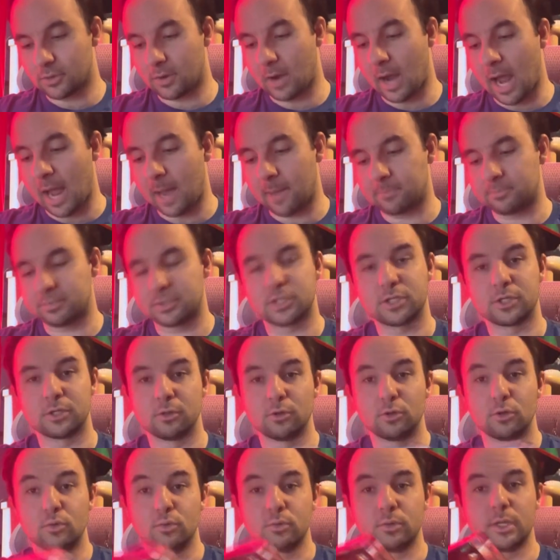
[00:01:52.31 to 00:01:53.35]
are
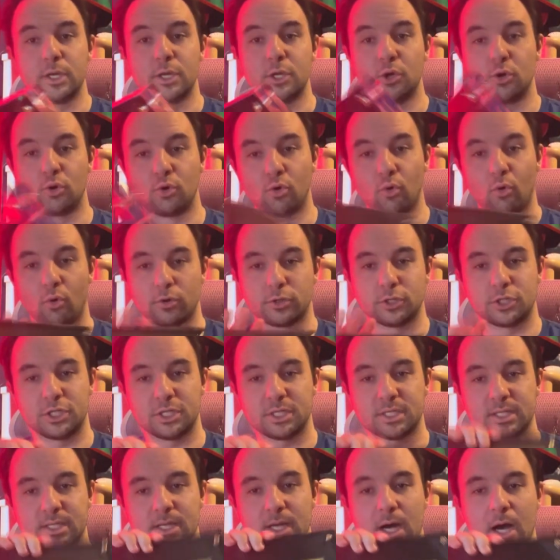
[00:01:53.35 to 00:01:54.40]
absolutely
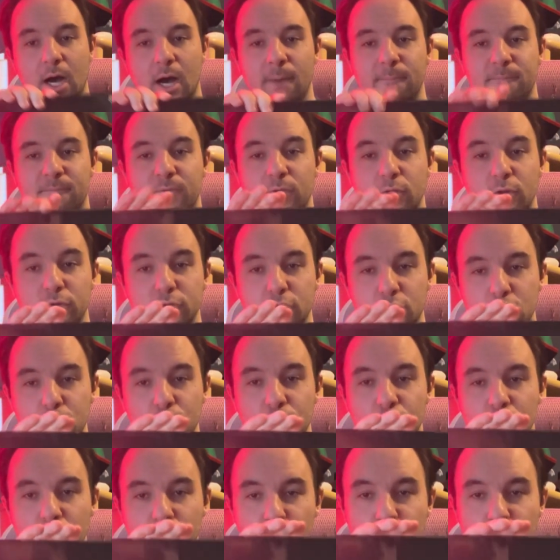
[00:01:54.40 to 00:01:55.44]
gorgeous. Um, for those of you